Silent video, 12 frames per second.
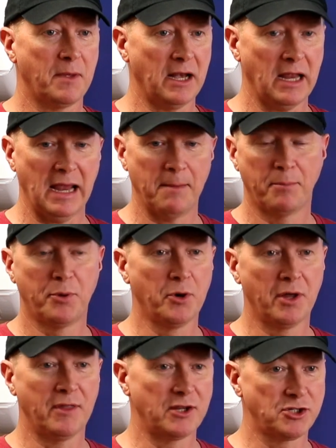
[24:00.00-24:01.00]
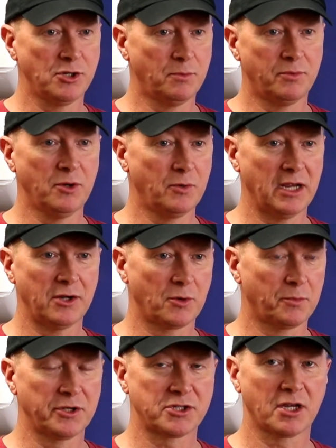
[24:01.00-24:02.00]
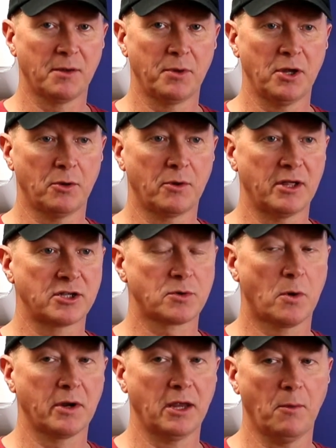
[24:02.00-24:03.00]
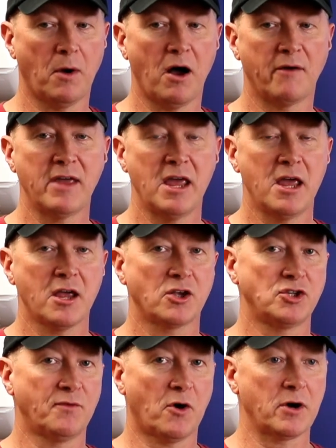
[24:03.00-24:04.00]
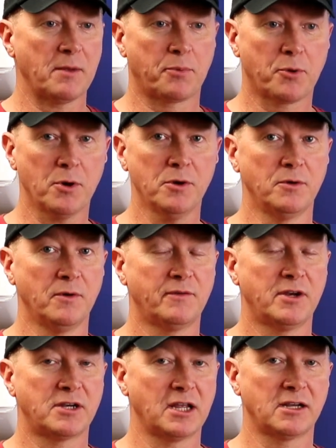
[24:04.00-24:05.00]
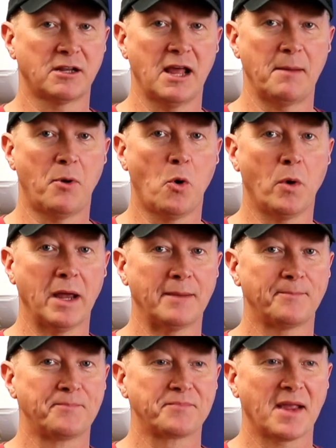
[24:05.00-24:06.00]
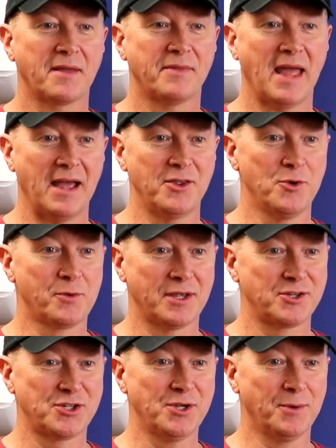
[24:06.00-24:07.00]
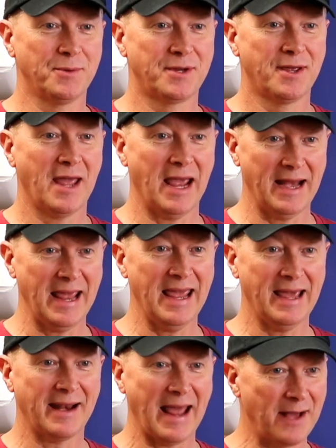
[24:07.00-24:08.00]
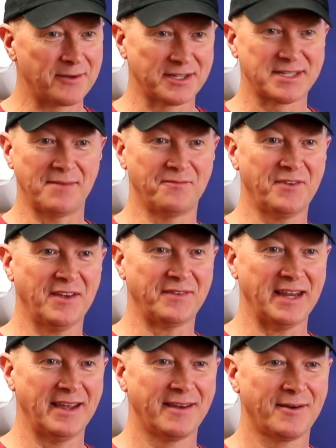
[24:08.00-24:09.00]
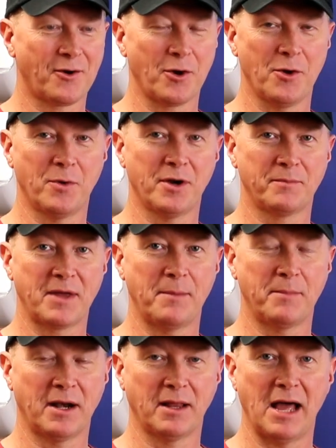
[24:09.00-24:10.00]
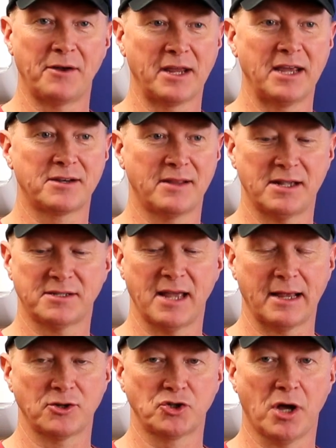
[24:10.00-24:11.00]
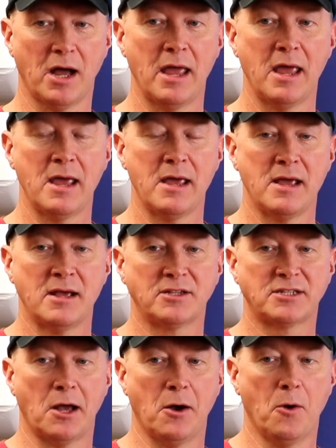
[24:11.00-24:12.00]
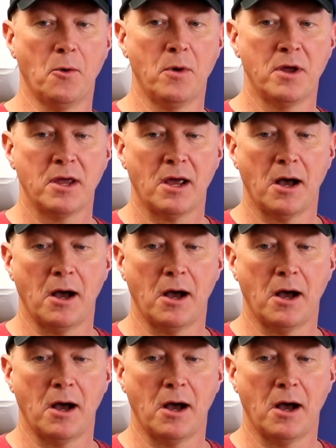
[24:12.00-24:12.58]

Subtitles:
could be an input that you did in your ballistic computer that's throwing you off. Because you've already proved to get to that point that you can shoot and hit out to 750, or you wouldn't have been allowed to get to that second shot. So